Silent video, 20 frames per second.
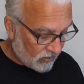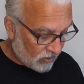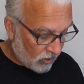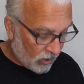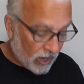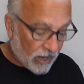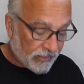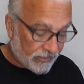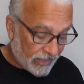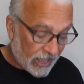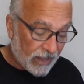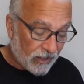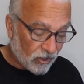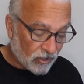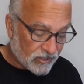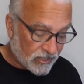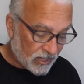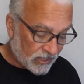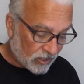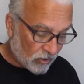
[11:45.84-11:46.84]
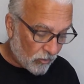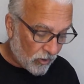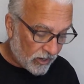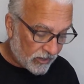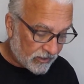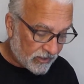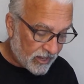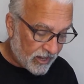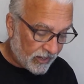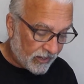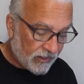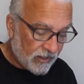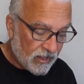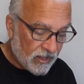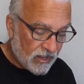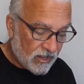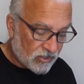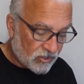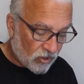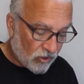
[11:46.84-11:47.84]
All right, that looks like the right thing.
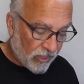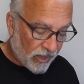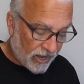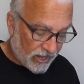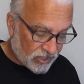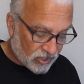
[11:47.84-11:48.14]
So then